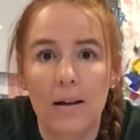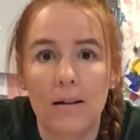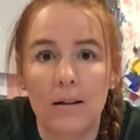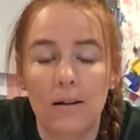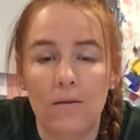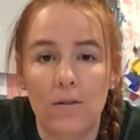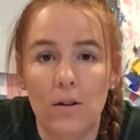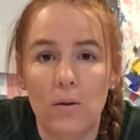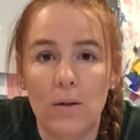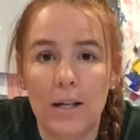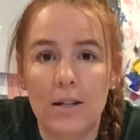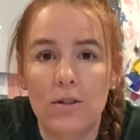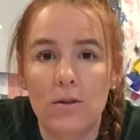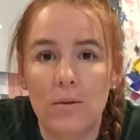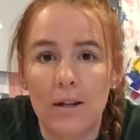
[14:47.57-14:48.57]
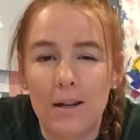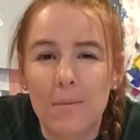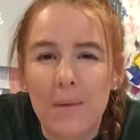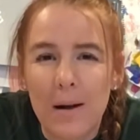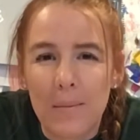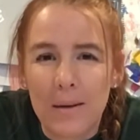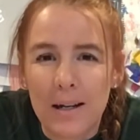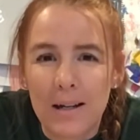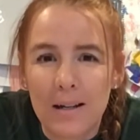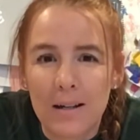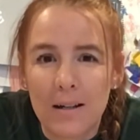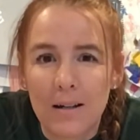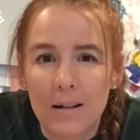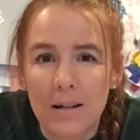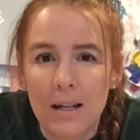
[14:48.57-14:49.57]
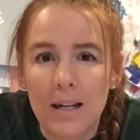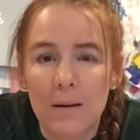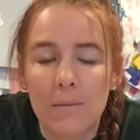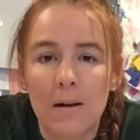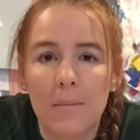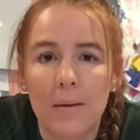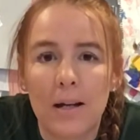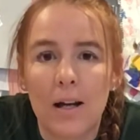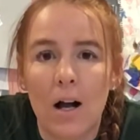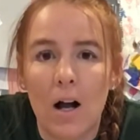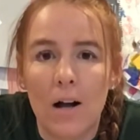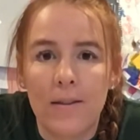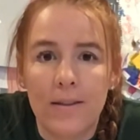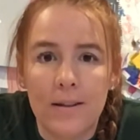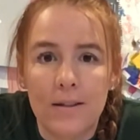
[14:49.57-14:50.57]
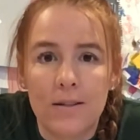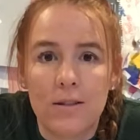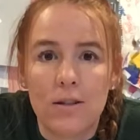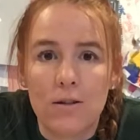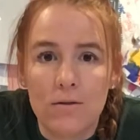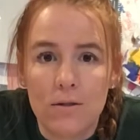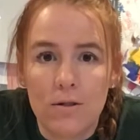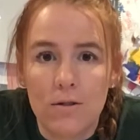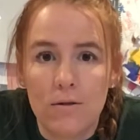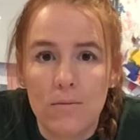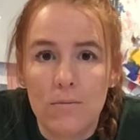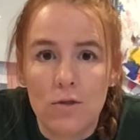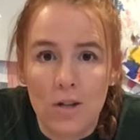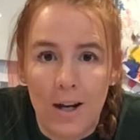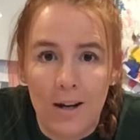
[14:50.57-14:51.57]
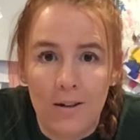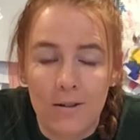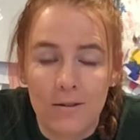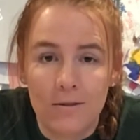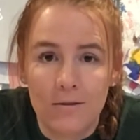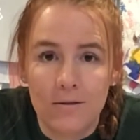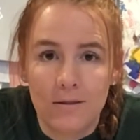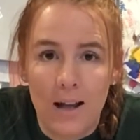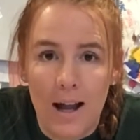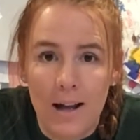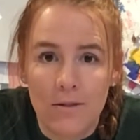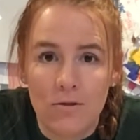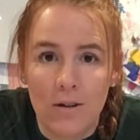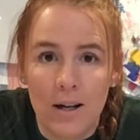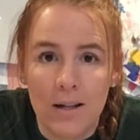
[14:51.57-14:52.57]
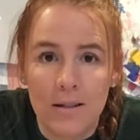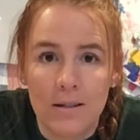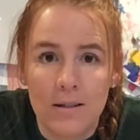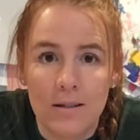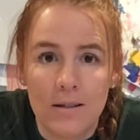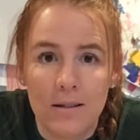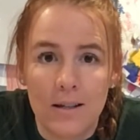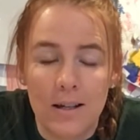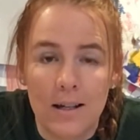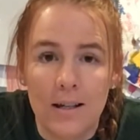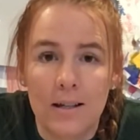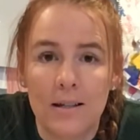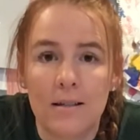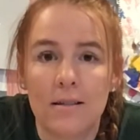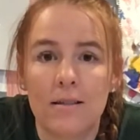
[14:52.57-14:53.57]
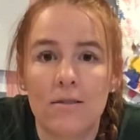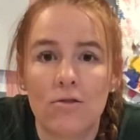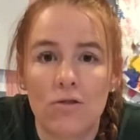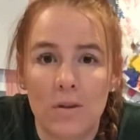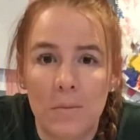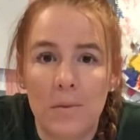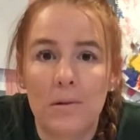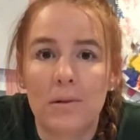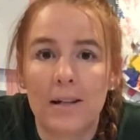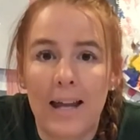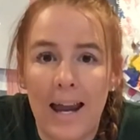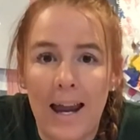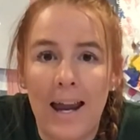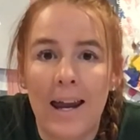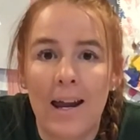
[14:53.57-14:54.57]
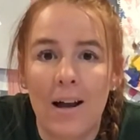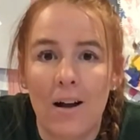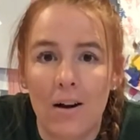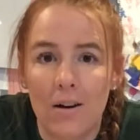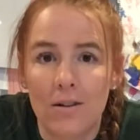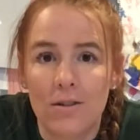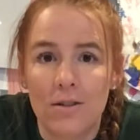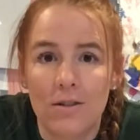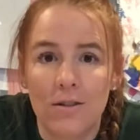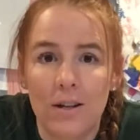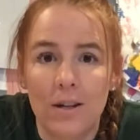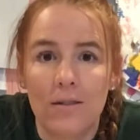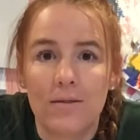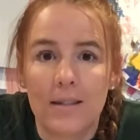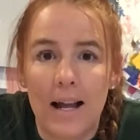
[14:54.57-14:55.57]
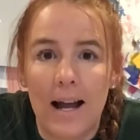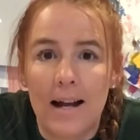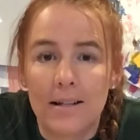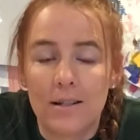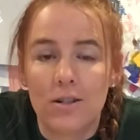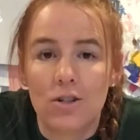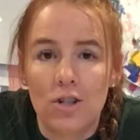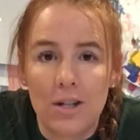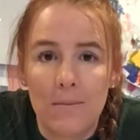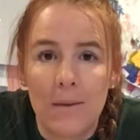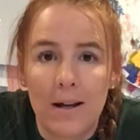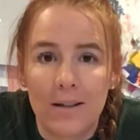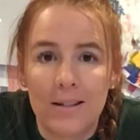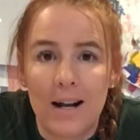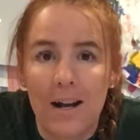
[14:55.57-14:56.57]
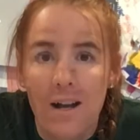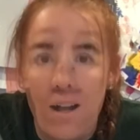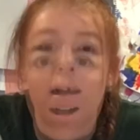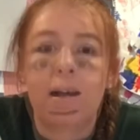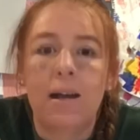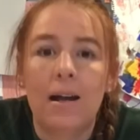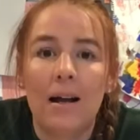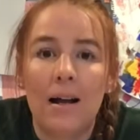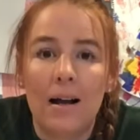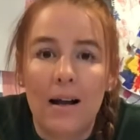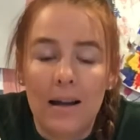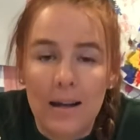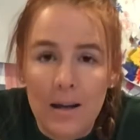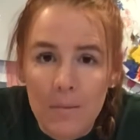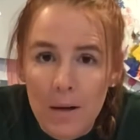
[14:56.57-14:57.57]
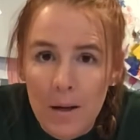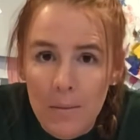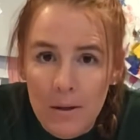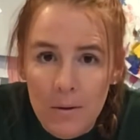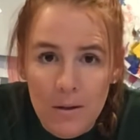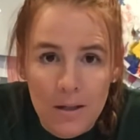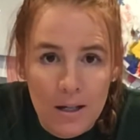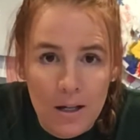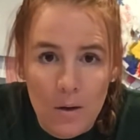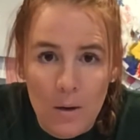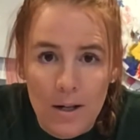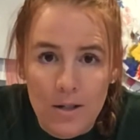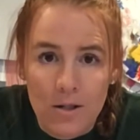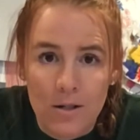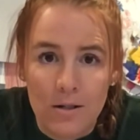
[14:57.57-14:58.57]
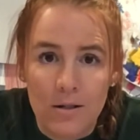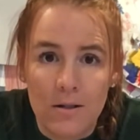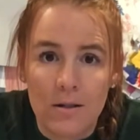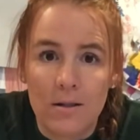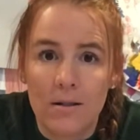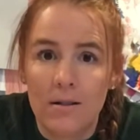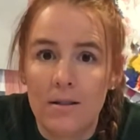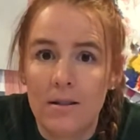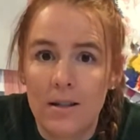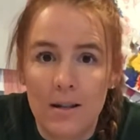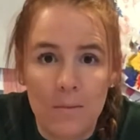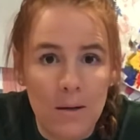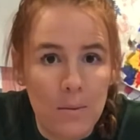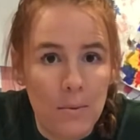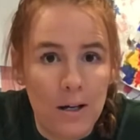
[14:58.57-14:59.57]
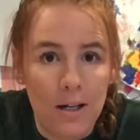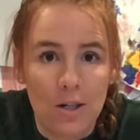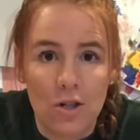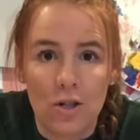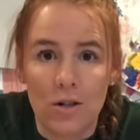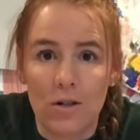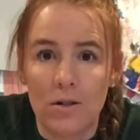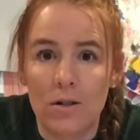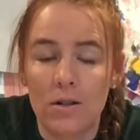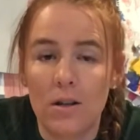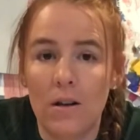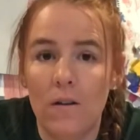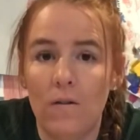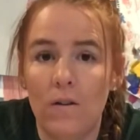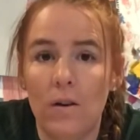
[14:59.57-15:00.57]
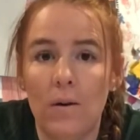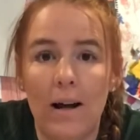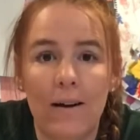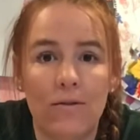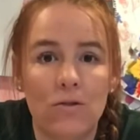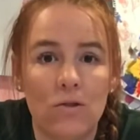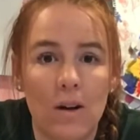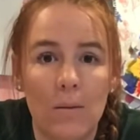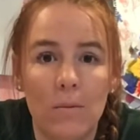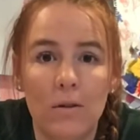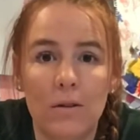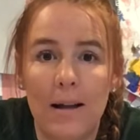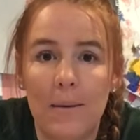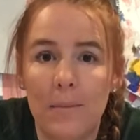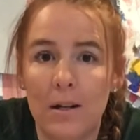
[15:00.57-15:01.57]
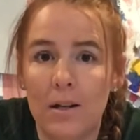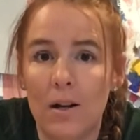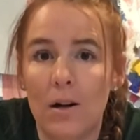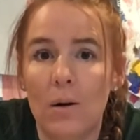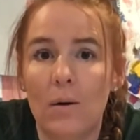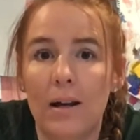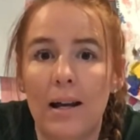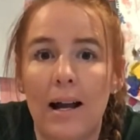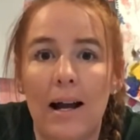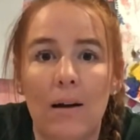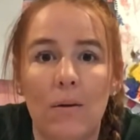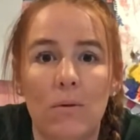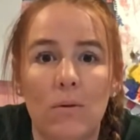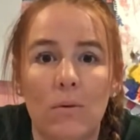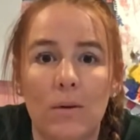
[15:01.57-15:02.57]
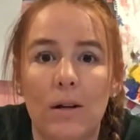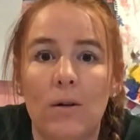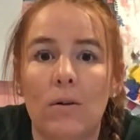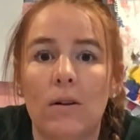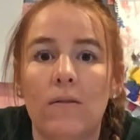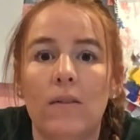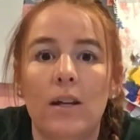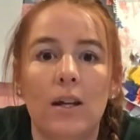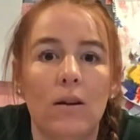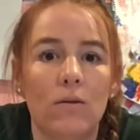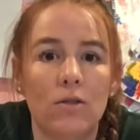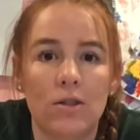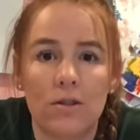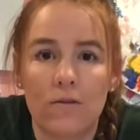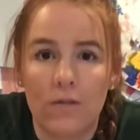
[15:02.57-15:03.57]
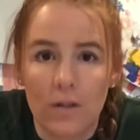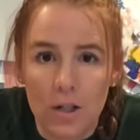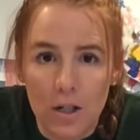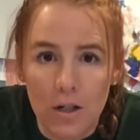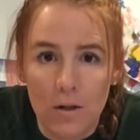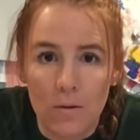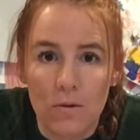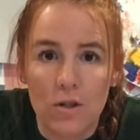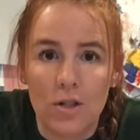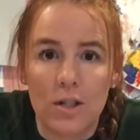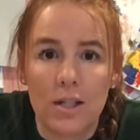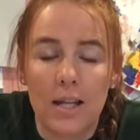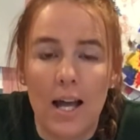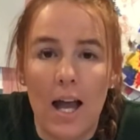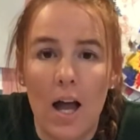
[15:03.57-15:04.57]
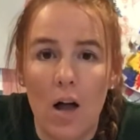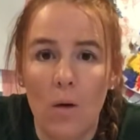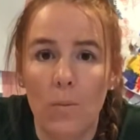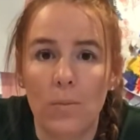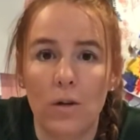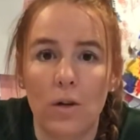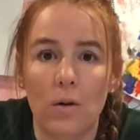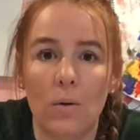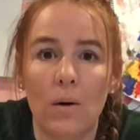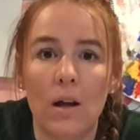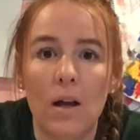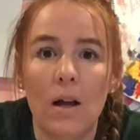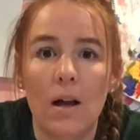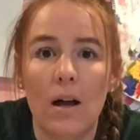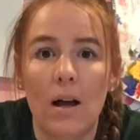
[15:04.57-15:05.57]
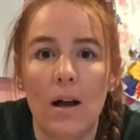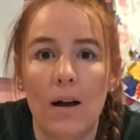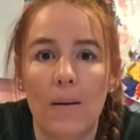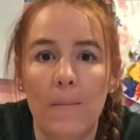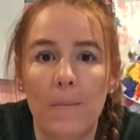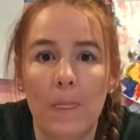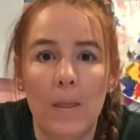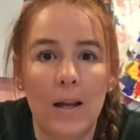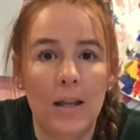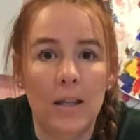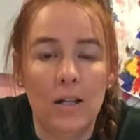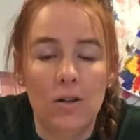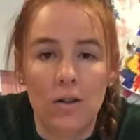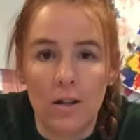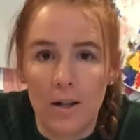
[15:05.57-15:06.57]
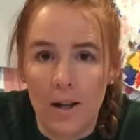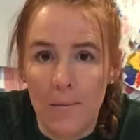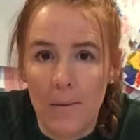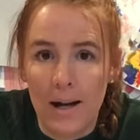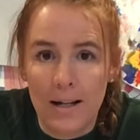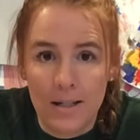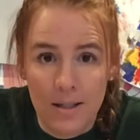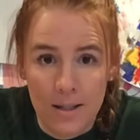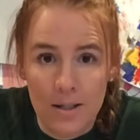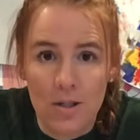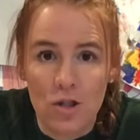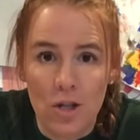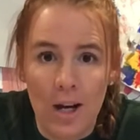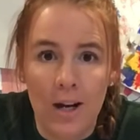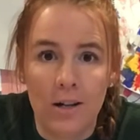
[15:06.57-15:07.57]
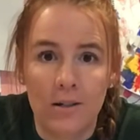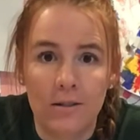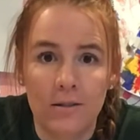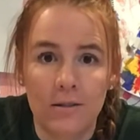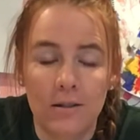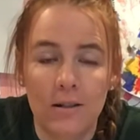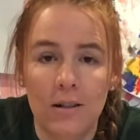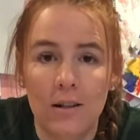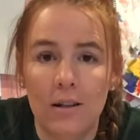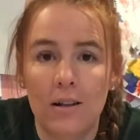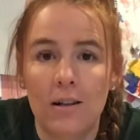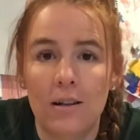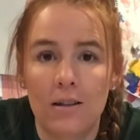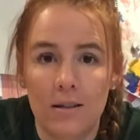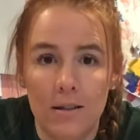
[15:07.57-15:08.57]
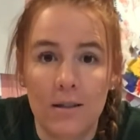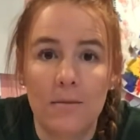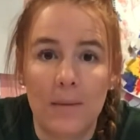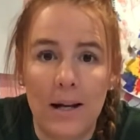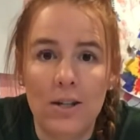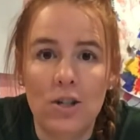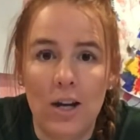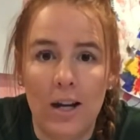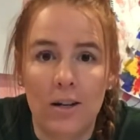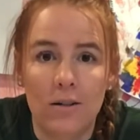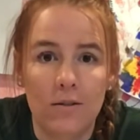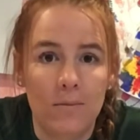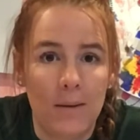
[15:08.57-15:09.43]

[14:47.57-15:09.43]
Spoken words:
If you need to email me on this YouTube channel address. It is KKArtstudios@gmail.com. Email me with any questions. Send me pictures. If you have trouble, me know and I will record a video just for you, just to help you. And then you can come back to this channel. This is my channel.